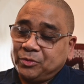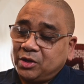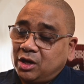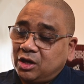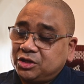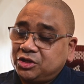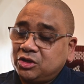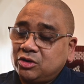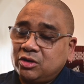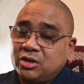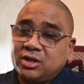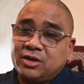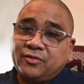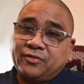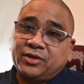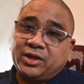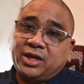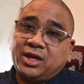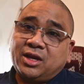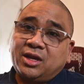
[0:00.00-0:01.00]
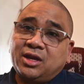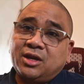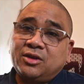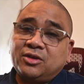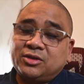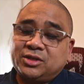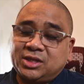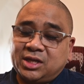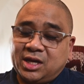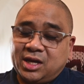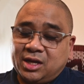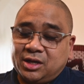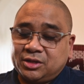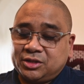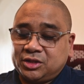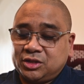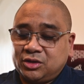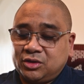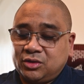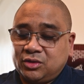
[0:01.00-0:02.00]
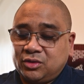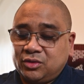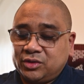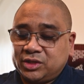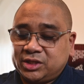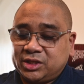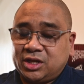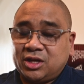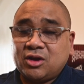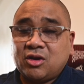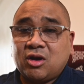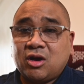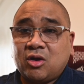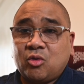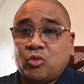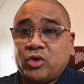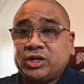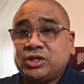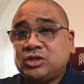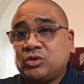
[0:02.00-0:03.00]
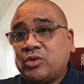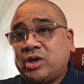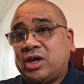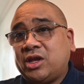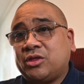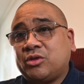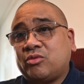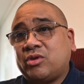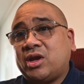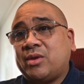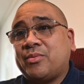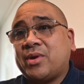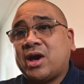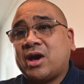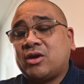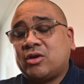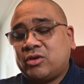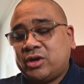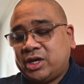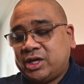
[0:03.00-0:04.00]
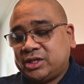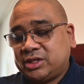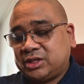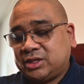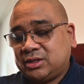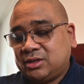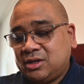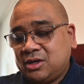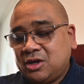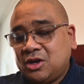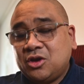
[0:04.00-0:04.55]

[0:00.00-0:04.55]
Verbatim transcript: Alternatively, it'll take two CR123 batteries,